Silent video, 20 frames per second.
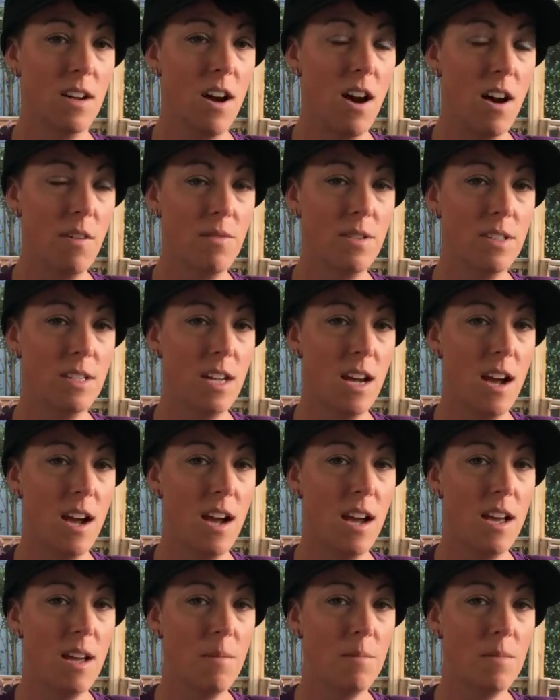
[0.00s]

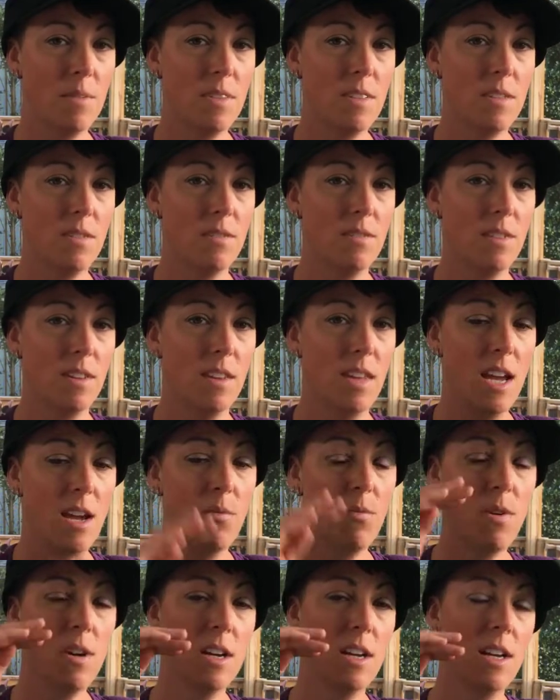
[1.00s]
oftentimes they
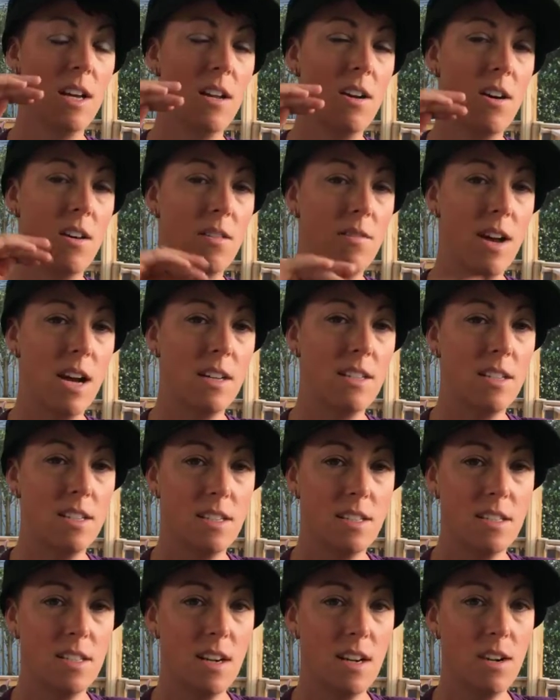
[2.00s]
want to get all the
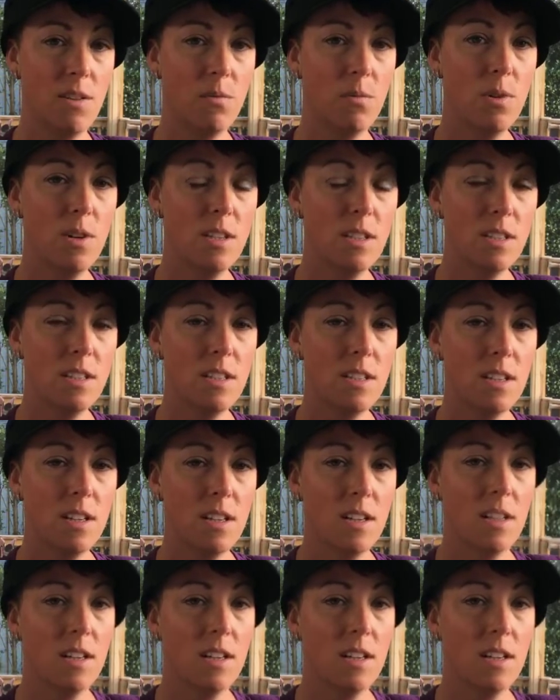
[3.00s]
vaccines done at once